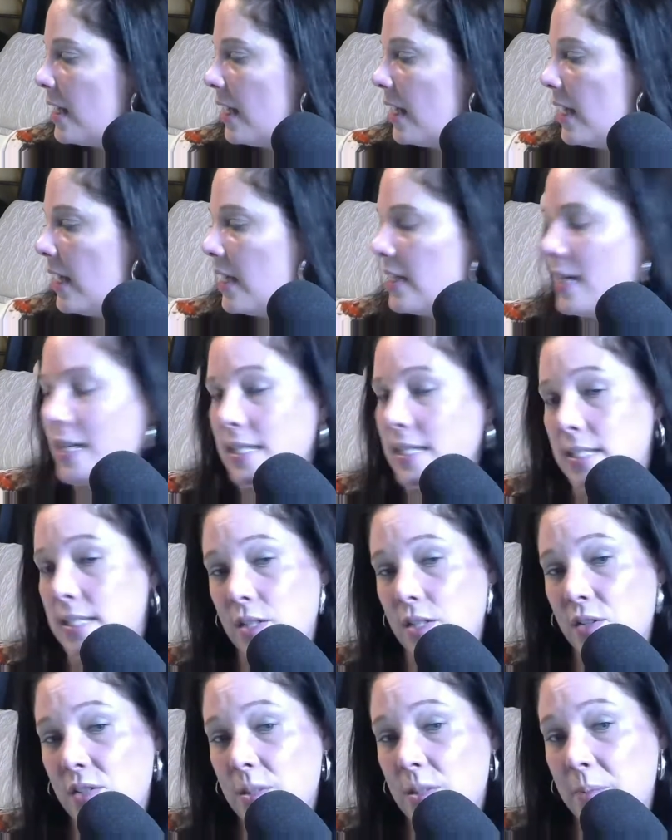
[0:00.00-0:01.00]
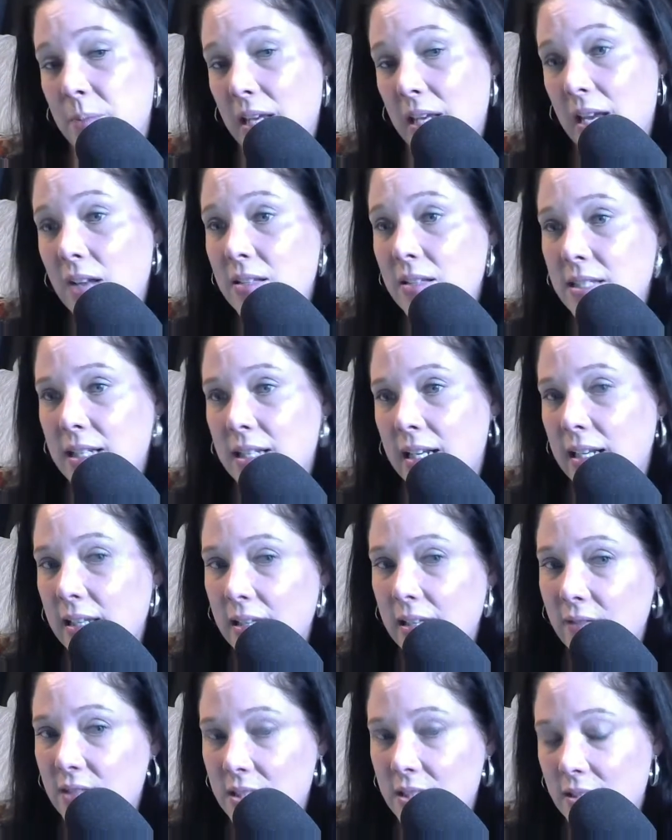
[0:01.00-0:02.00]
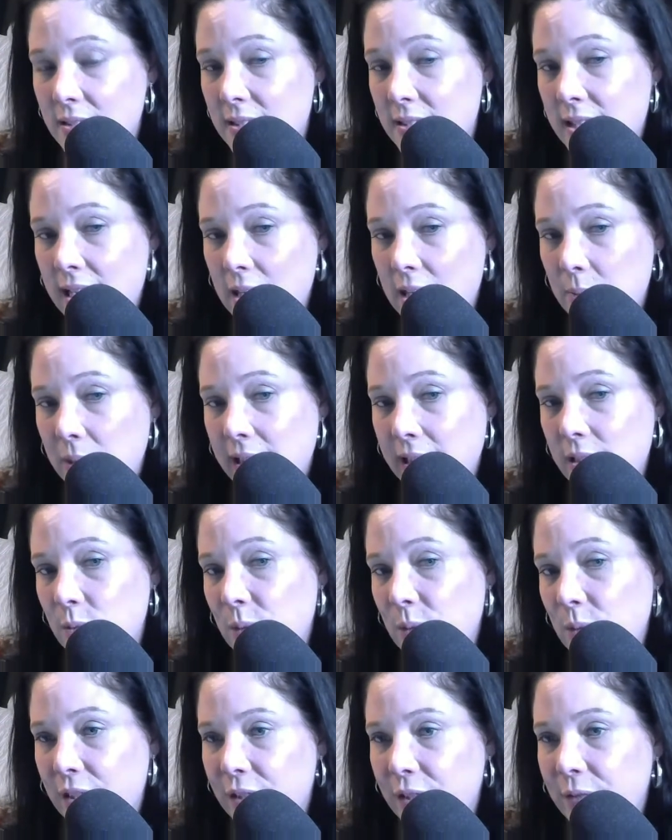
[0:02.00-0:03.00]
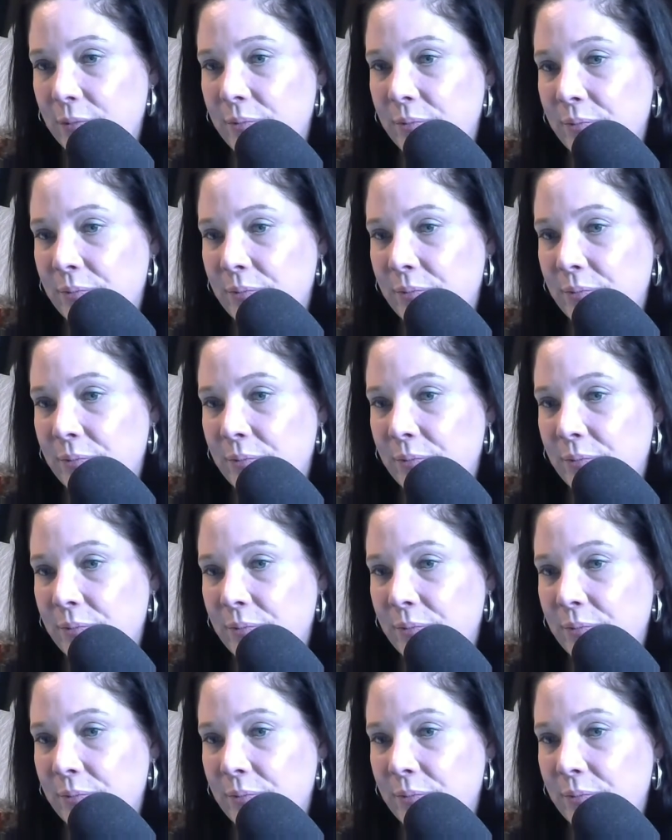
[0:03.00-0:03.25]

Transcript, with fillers: and I can send you something else and I can give it to the second place winner.